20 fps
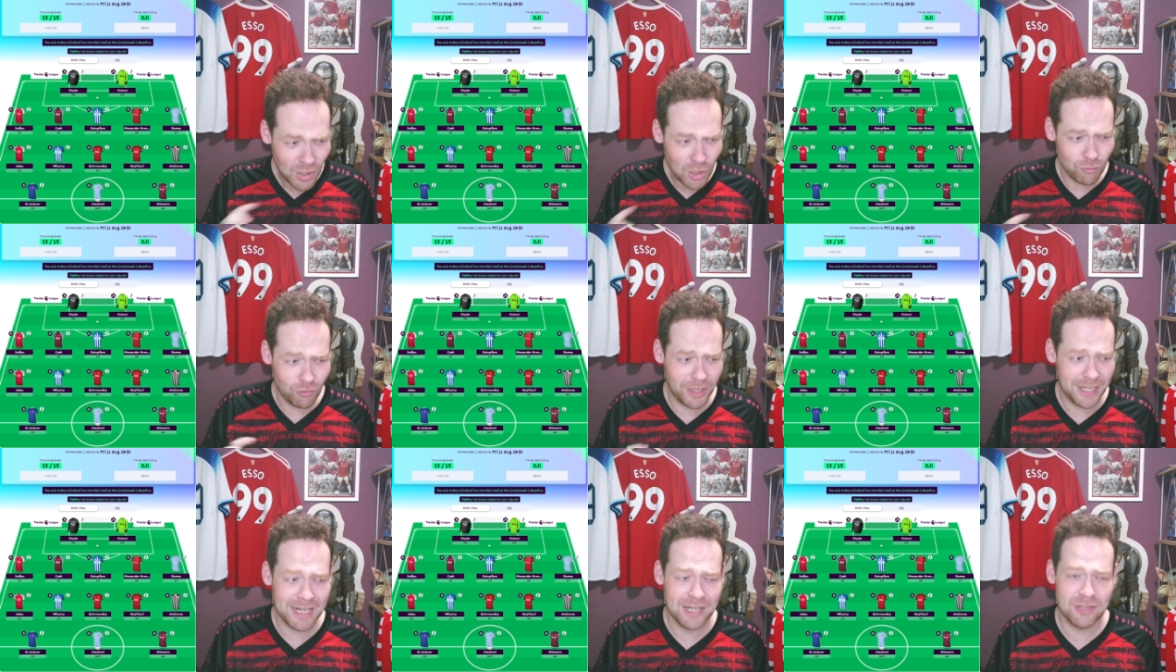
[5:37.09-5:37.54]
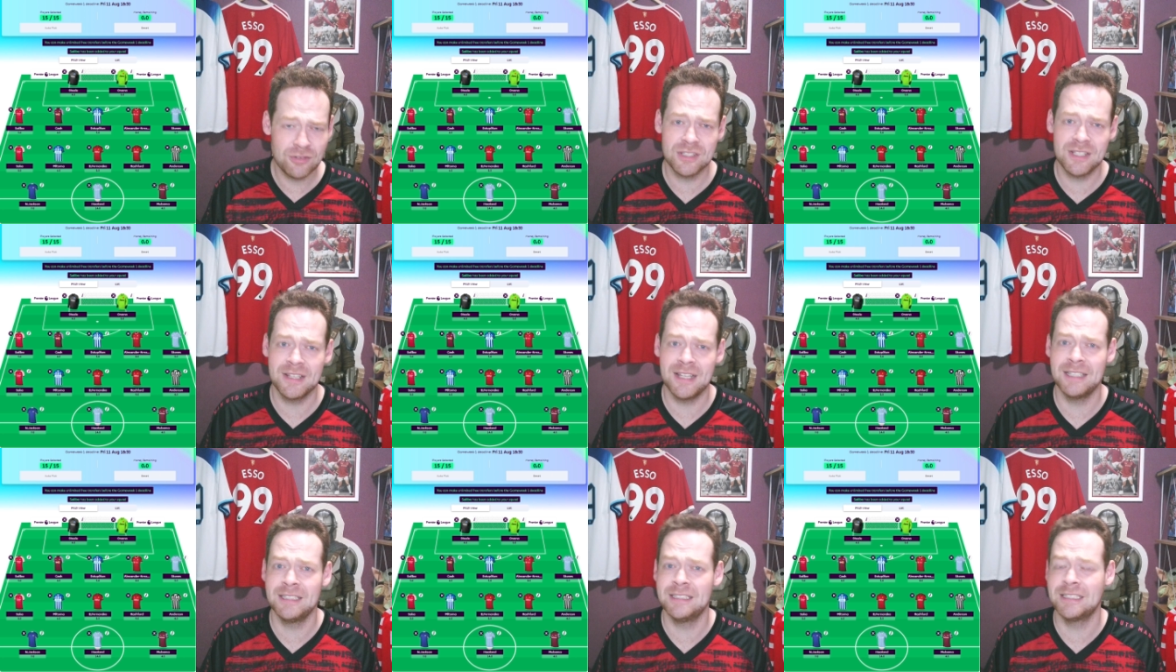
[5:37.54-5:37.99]
really
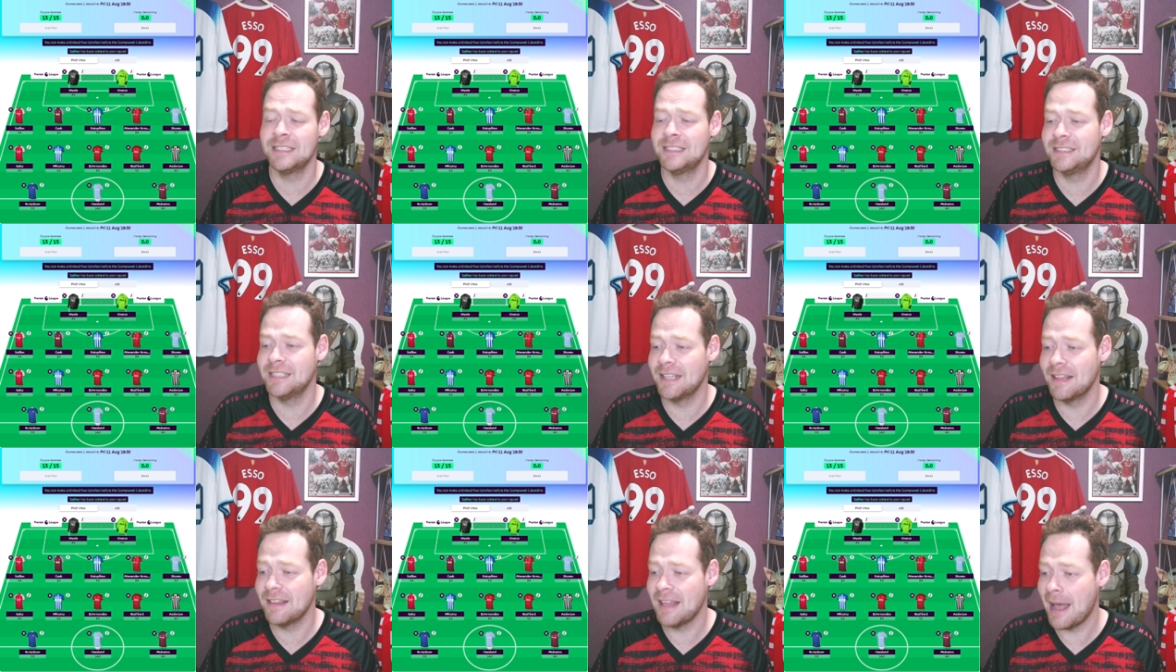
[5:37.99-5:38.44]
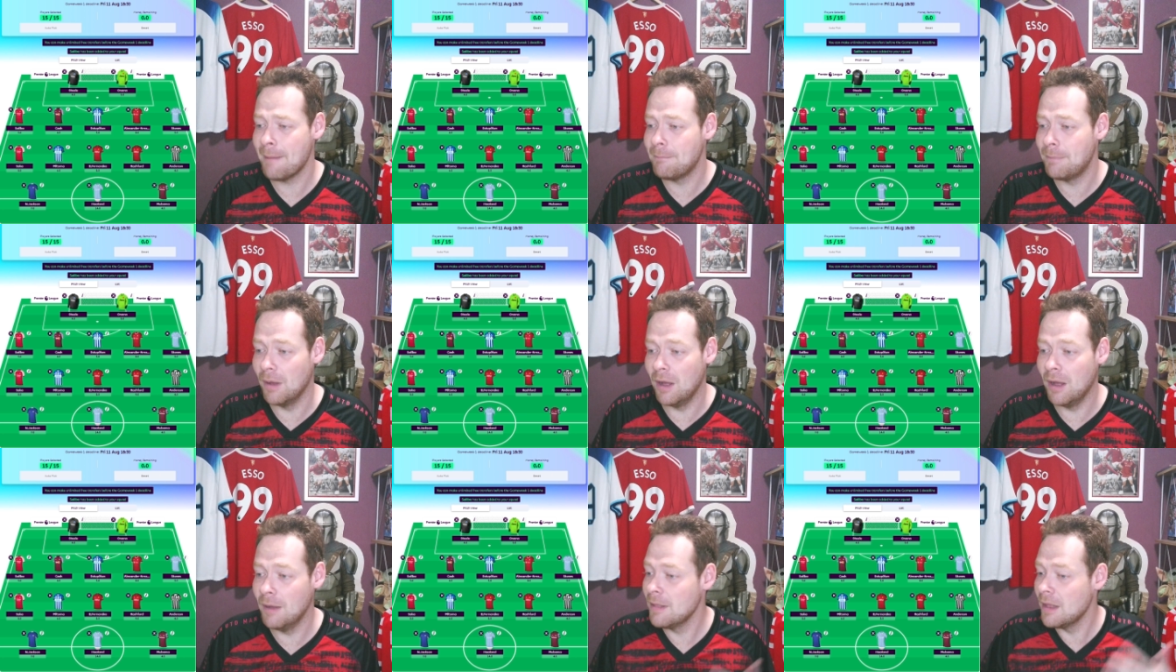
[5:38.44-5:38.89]
interesting thing to consider that.
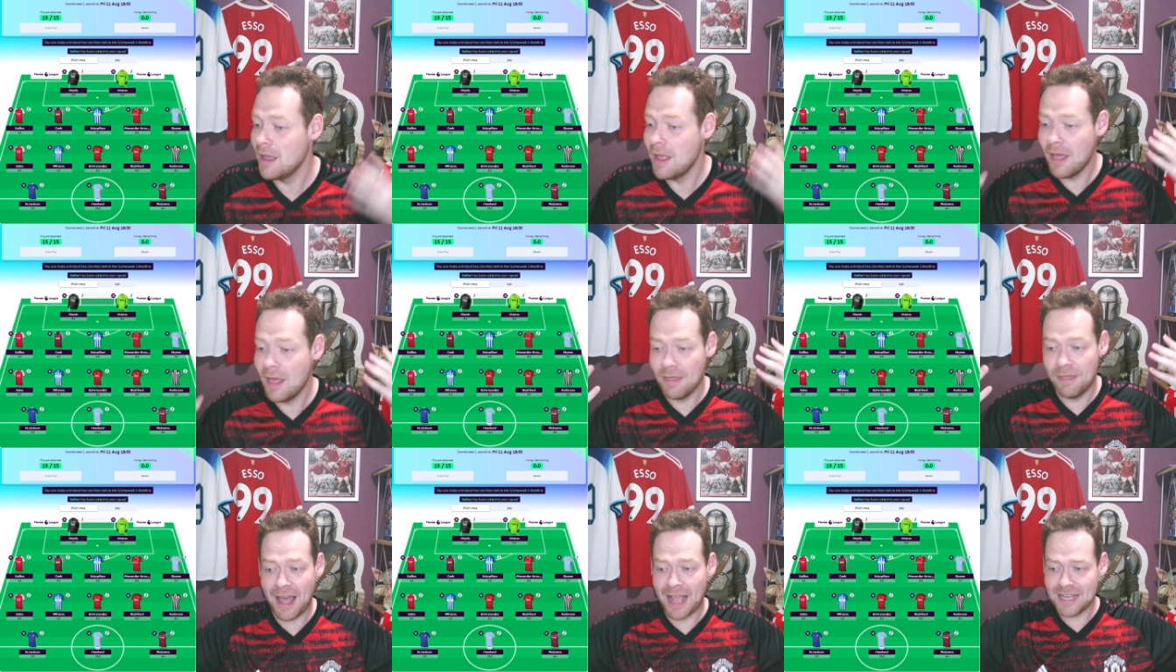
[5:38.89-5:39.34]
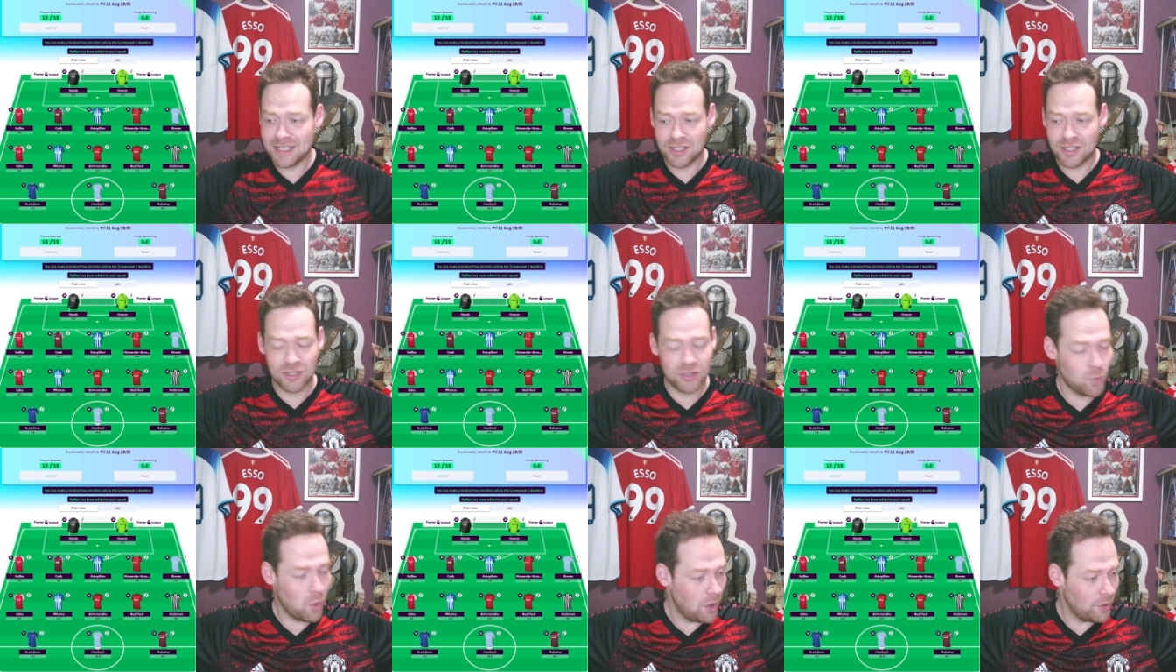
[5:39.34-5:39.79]
But that is the
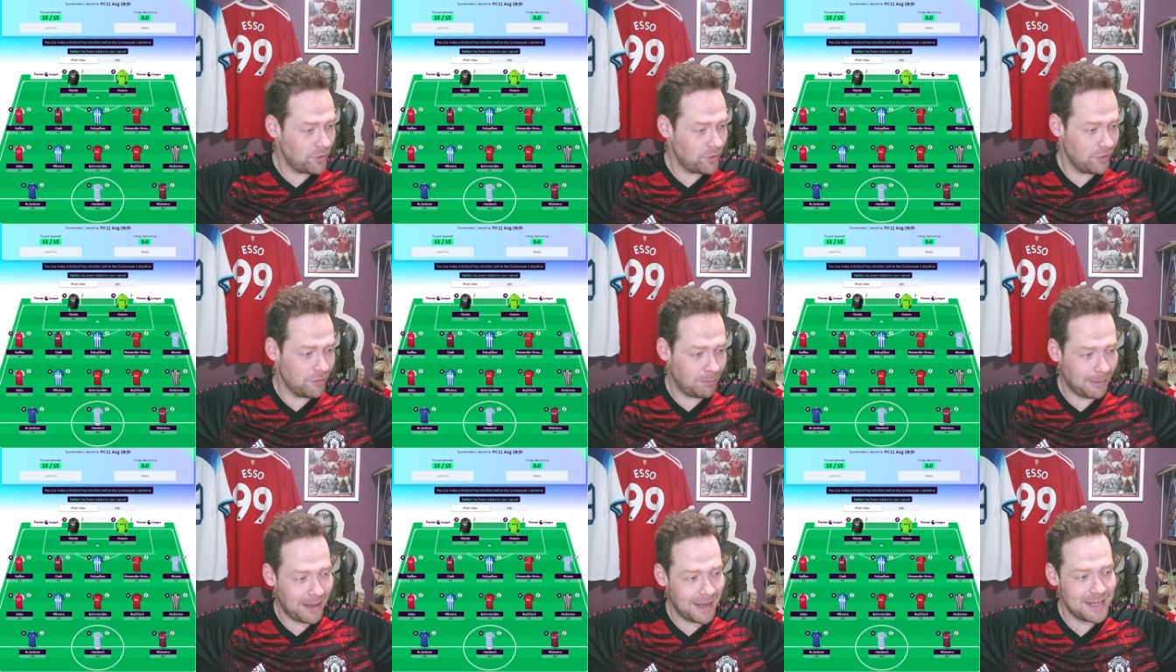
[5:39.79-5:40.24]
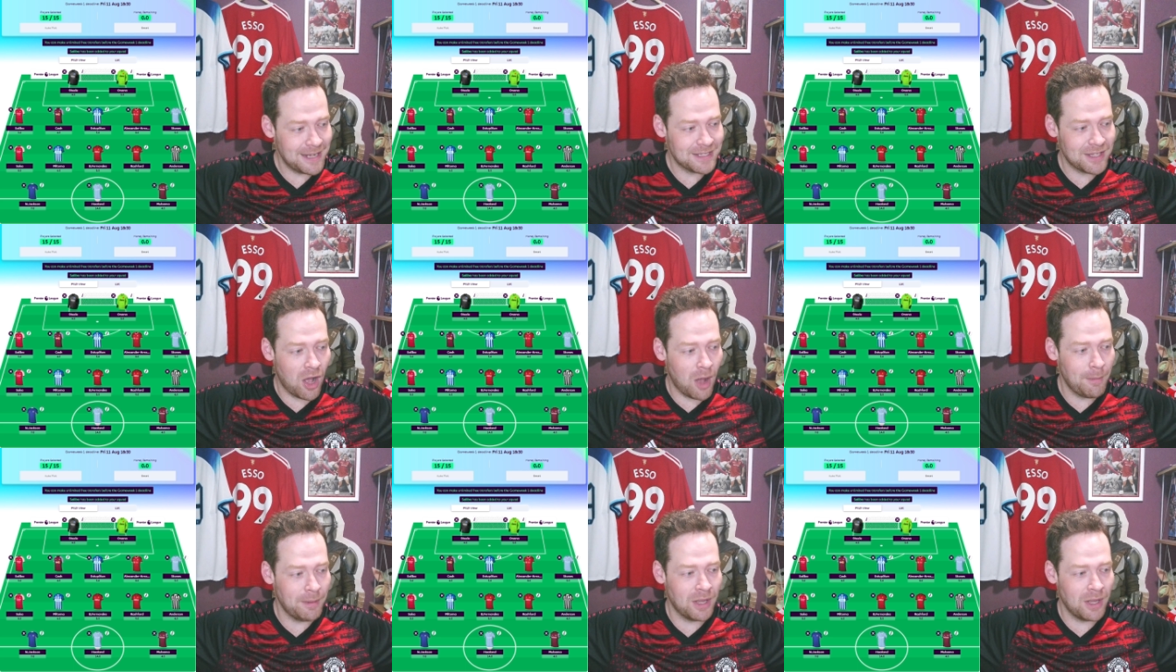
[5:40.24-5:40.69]
squad of players that
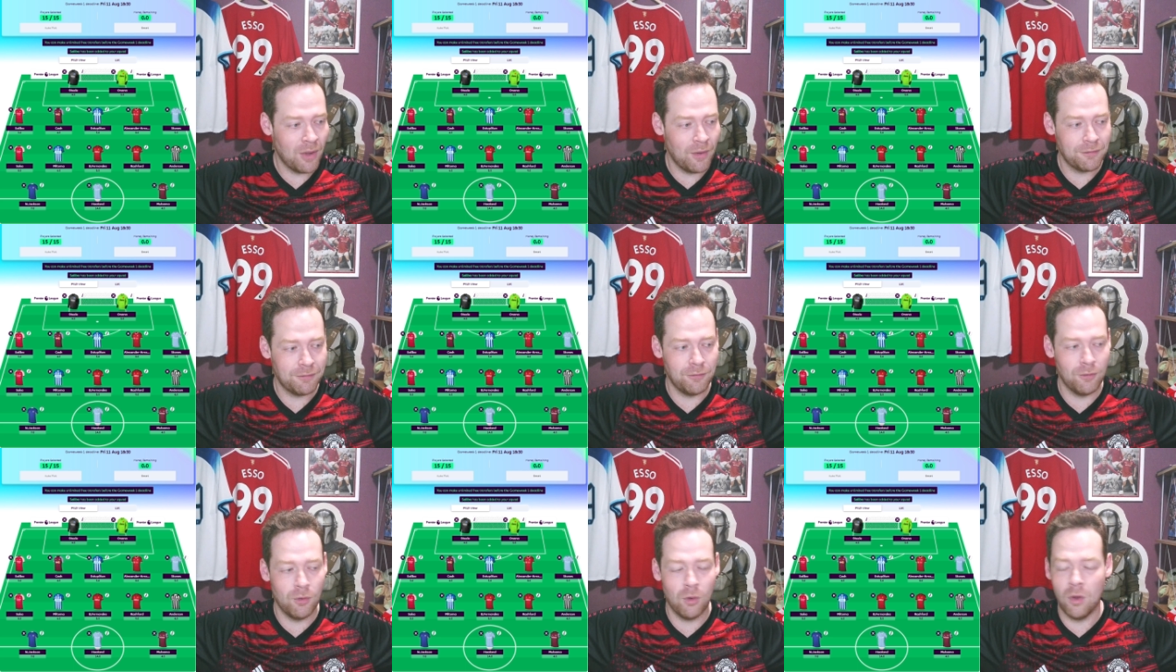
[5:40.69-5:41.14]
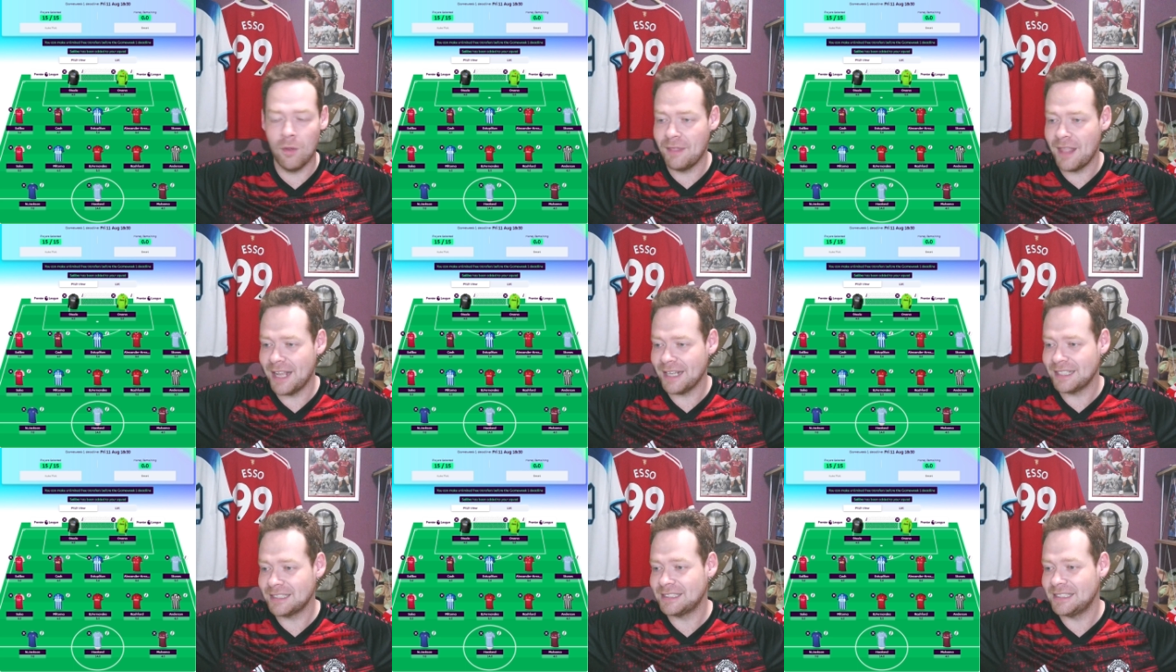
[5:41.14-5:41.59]
I'll be going for
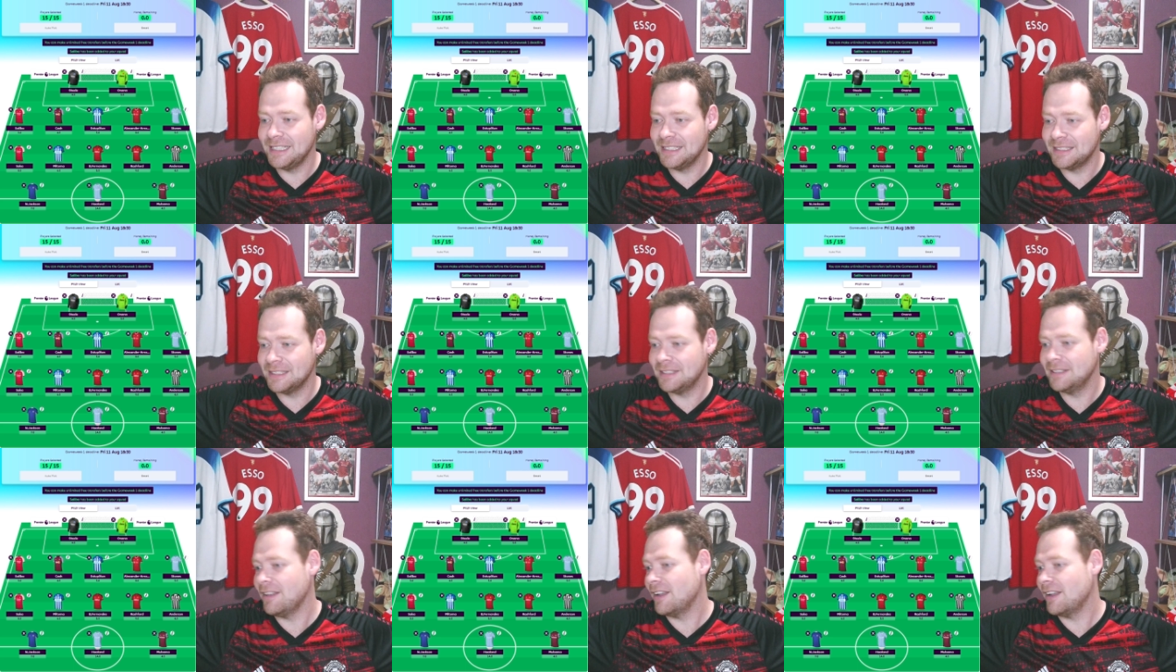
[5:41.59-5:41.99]
next season.